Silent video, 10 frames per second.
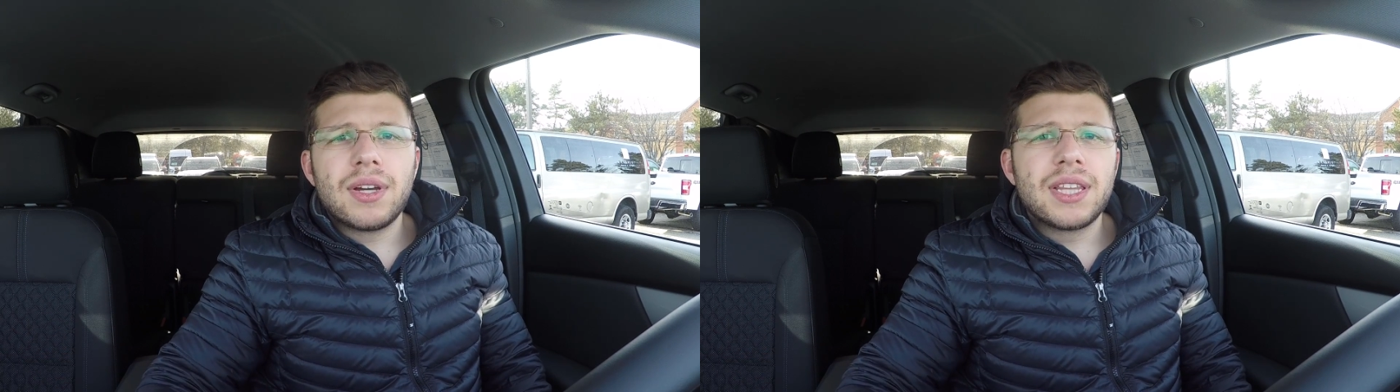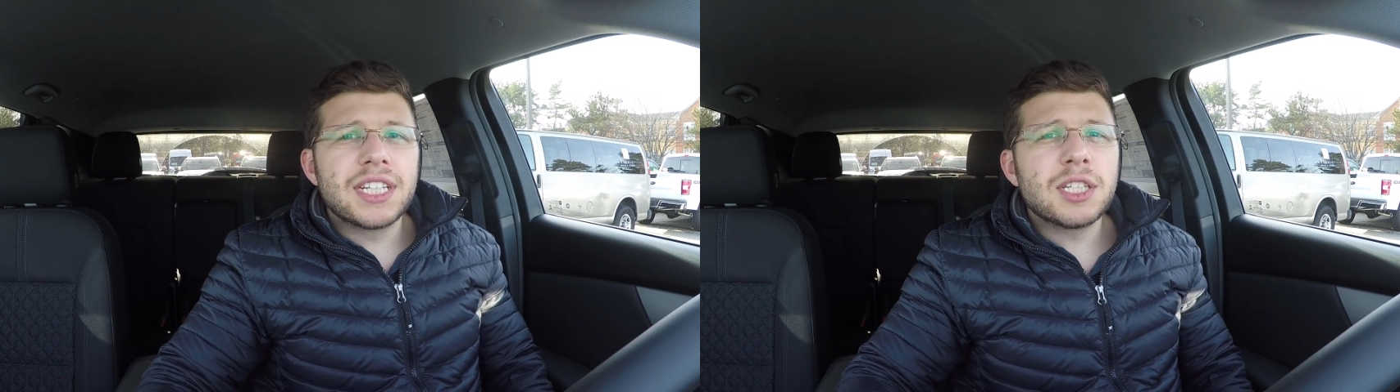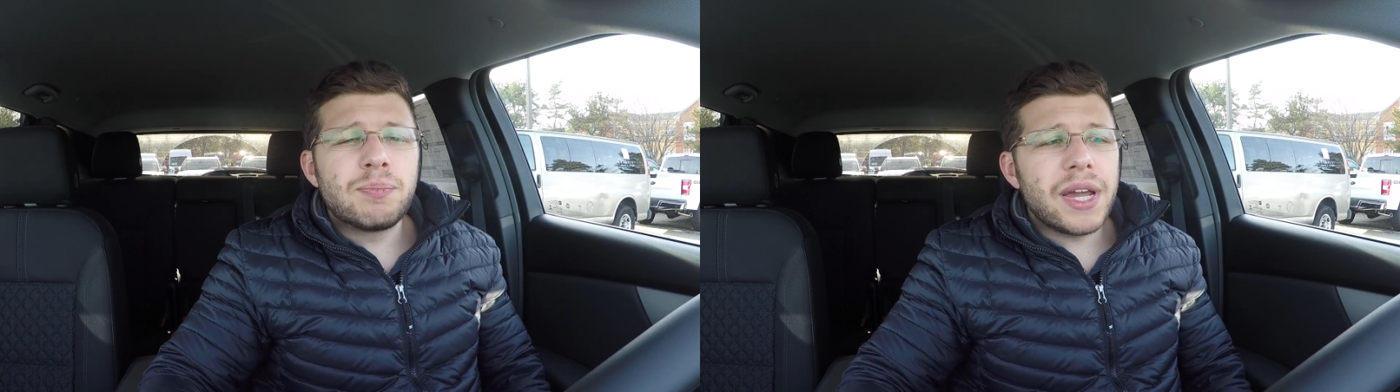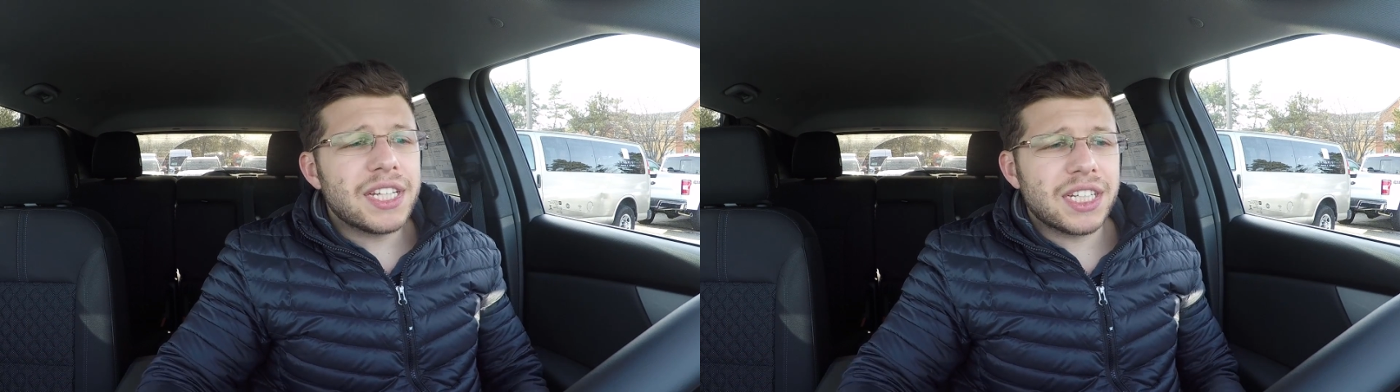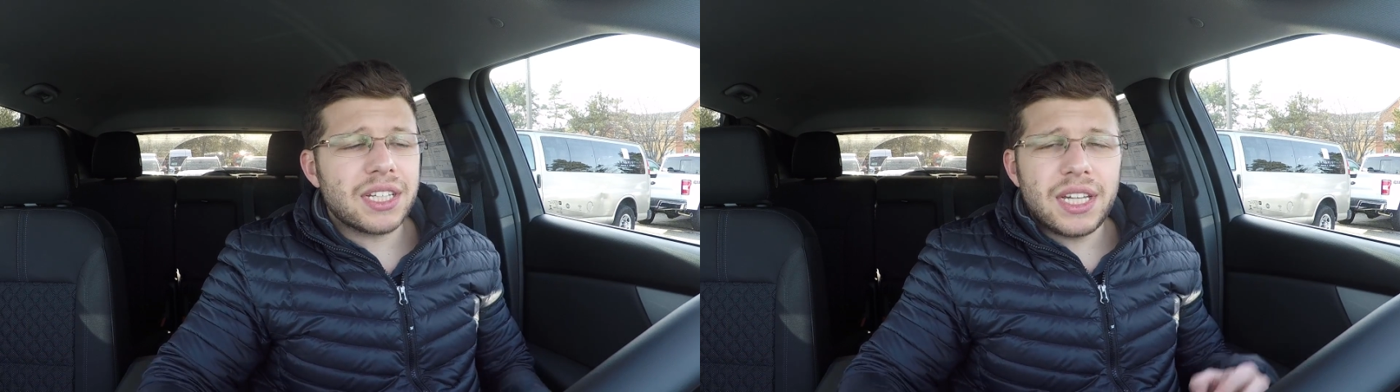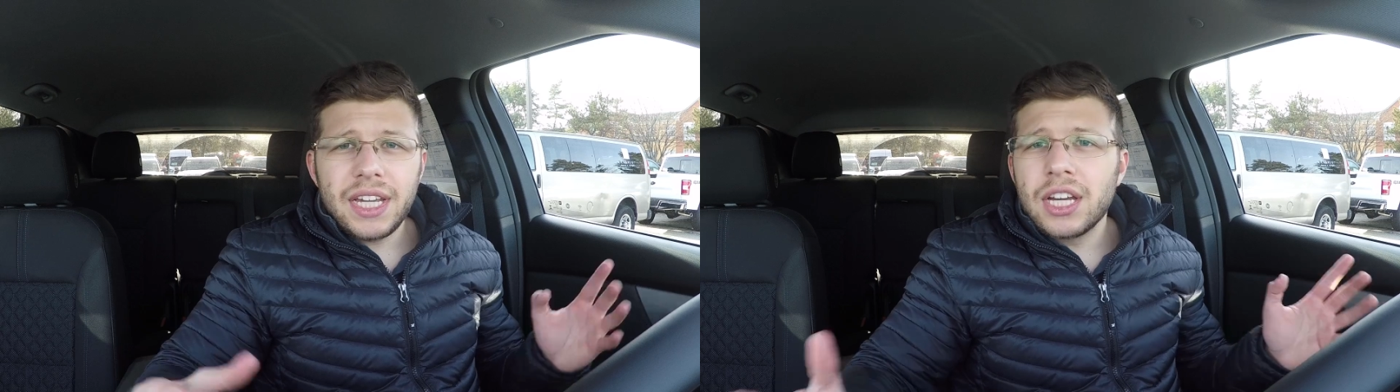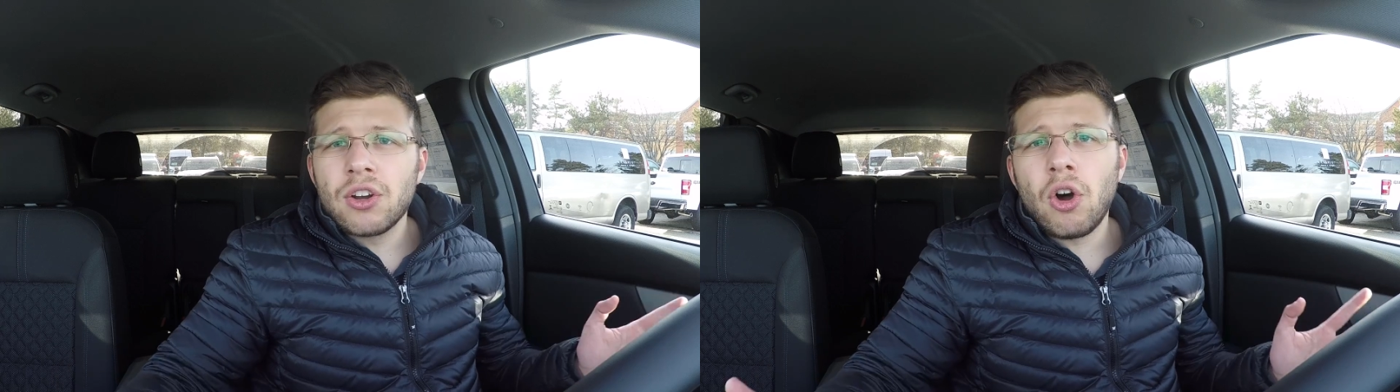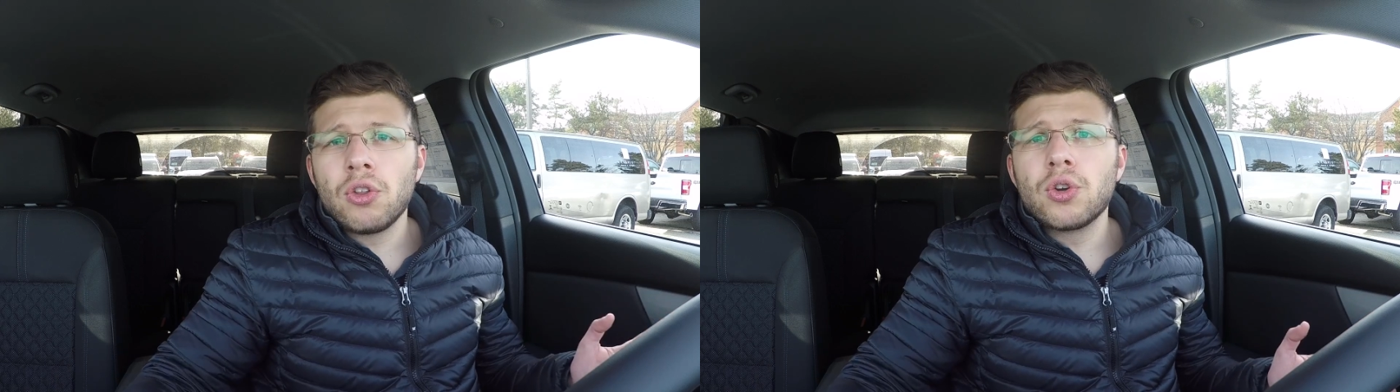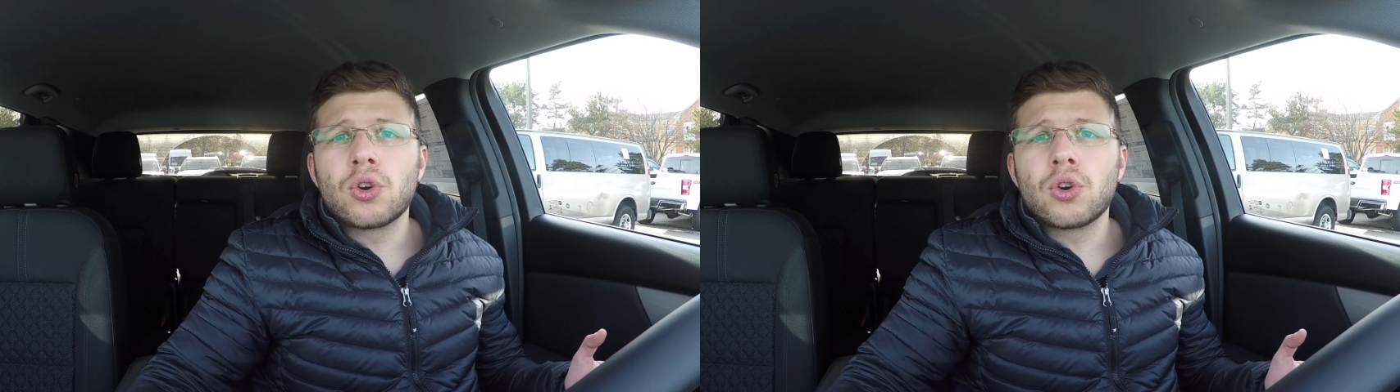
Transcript: this is basically an all-new